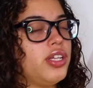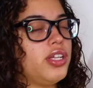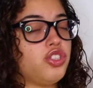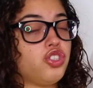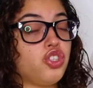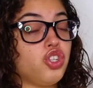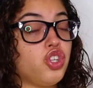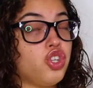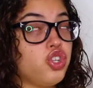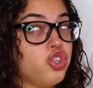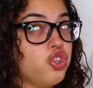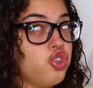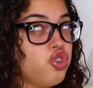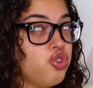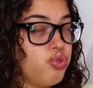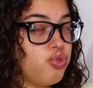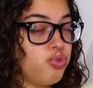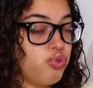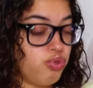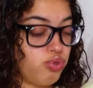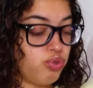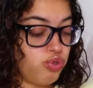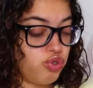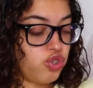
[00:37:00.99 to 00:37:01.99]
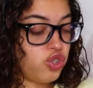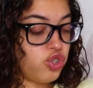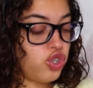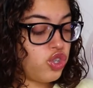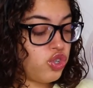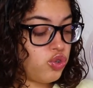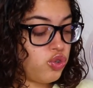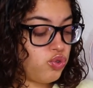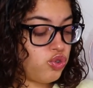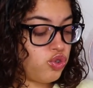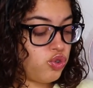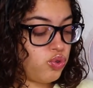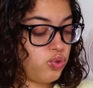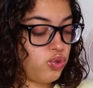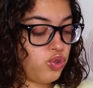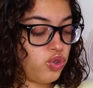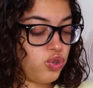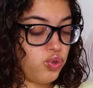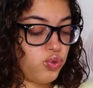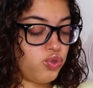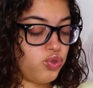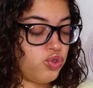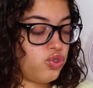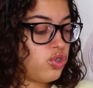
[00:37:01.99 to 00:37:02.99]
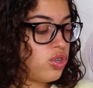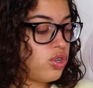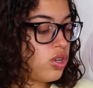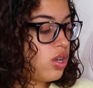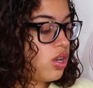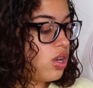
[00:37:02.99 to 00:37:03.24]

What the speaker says: it's huge, huge, huge, huge.